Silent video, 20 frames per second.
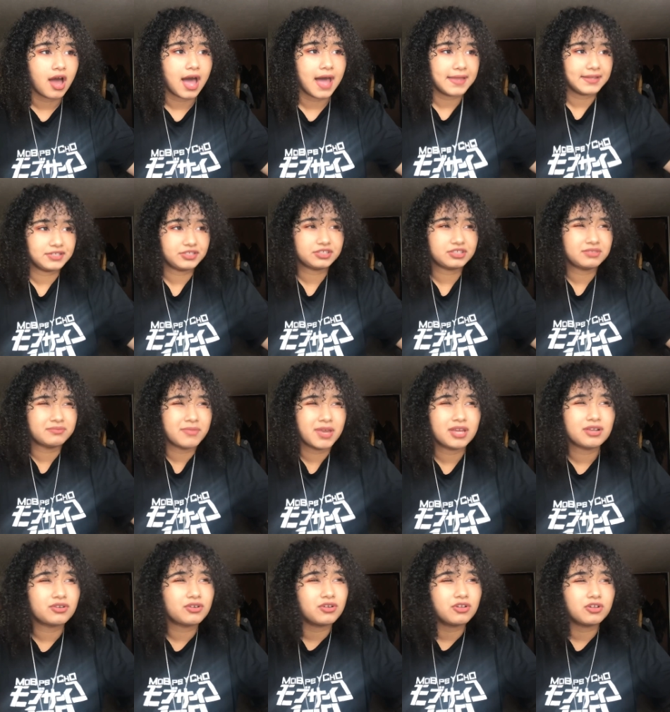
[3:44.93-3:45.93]
I just
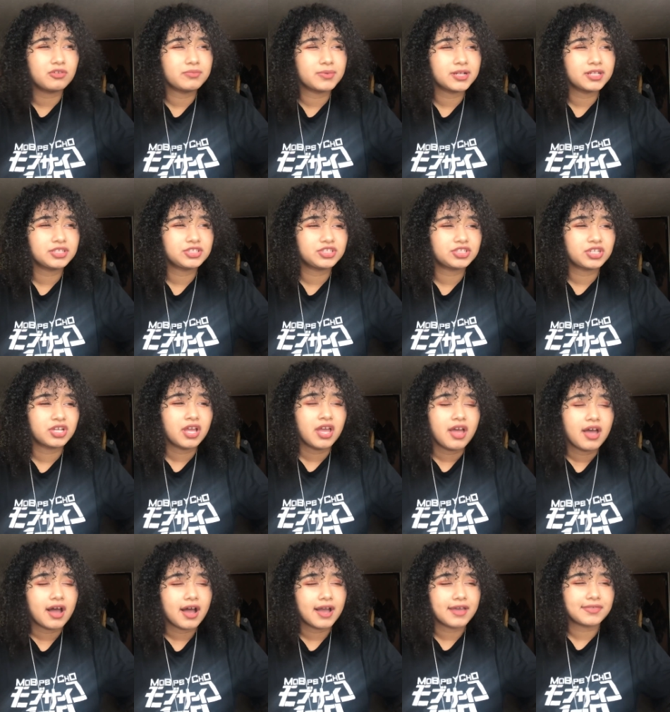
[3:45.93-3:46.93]
made a whole bunch.
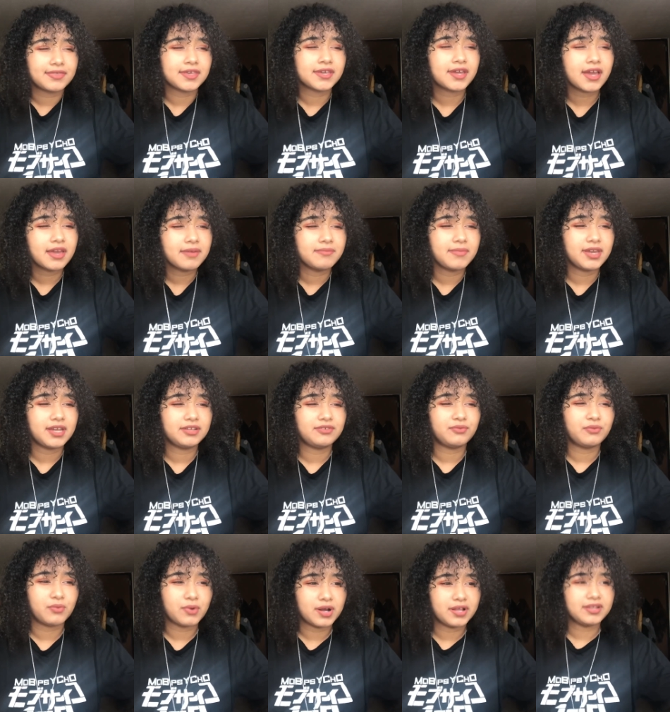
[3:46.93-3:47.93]
I think I
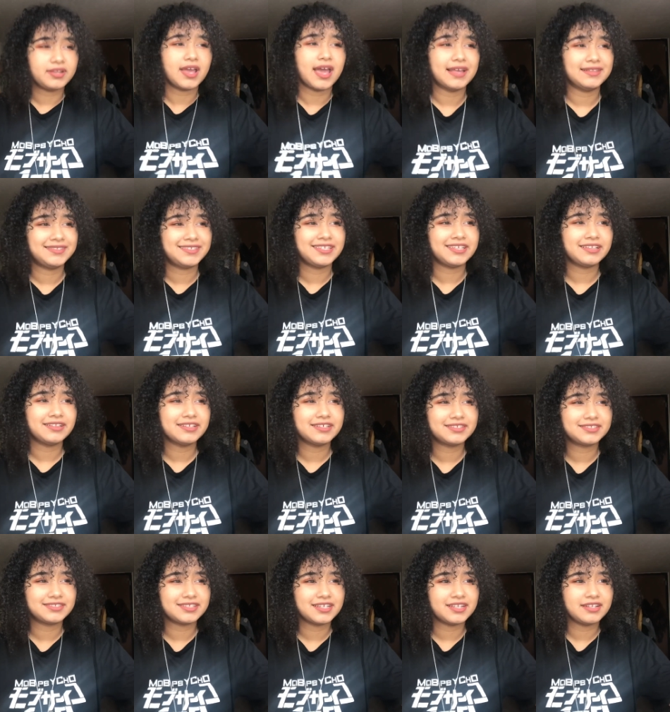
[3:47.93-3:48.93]
made one Etsy
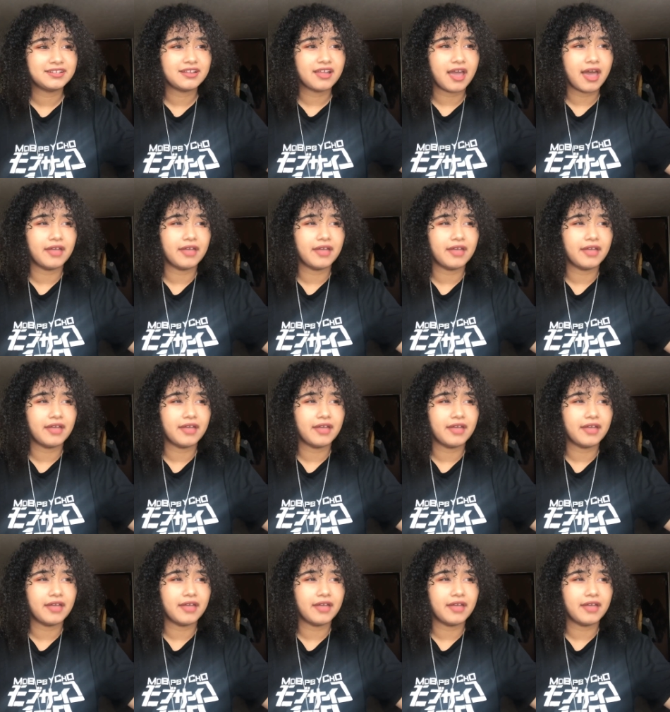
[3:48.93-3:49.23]
listing,